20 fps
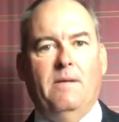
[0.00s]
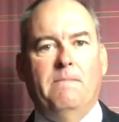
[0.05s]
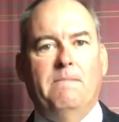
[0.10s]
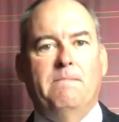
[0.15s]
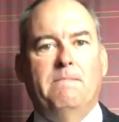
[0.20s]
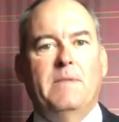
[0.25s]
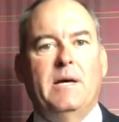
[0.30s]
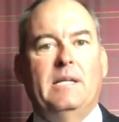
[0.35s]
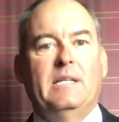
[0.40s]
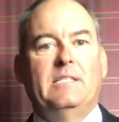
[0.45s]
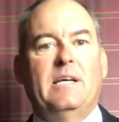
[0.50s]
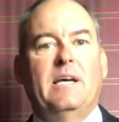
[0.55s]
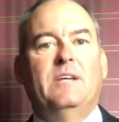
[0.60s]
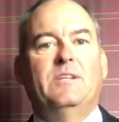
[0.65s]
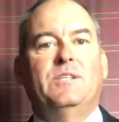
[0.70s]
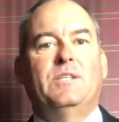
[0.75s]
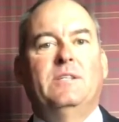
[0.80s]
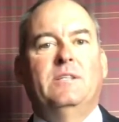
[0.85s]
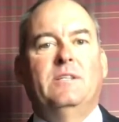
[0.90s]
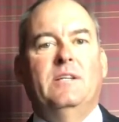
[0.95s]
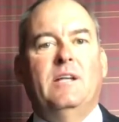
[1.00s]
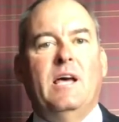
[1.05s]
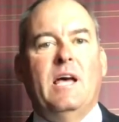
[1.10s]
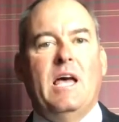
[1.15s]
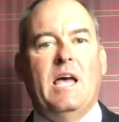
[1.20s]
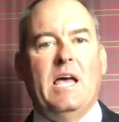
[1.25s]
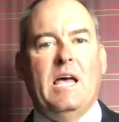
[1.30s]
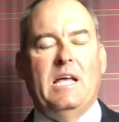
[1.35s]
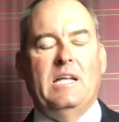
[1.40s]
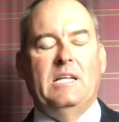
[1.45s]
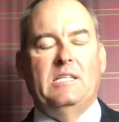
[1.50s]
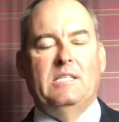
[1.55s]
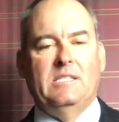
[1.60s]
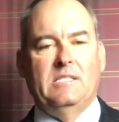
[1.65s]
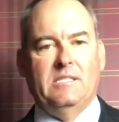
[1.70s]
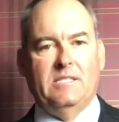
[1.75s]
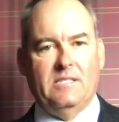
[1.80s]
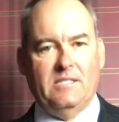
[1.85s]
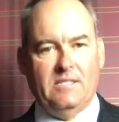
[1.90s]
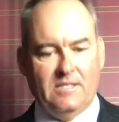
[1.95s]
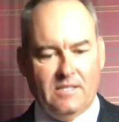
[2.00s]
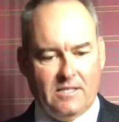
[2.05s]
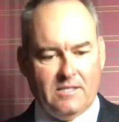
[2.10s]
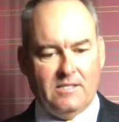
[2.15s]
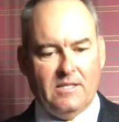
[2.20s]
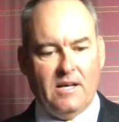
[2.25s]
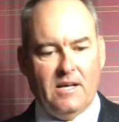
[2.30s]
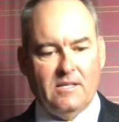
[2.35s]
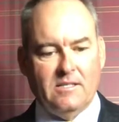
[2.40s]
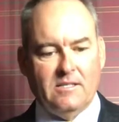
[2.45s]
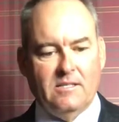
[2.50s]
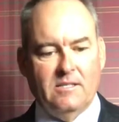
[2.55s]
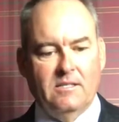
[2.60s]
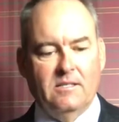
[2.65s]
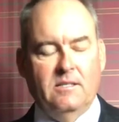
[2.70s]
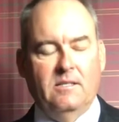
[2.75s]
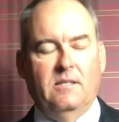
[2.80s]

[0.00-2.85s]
Meditation and Success.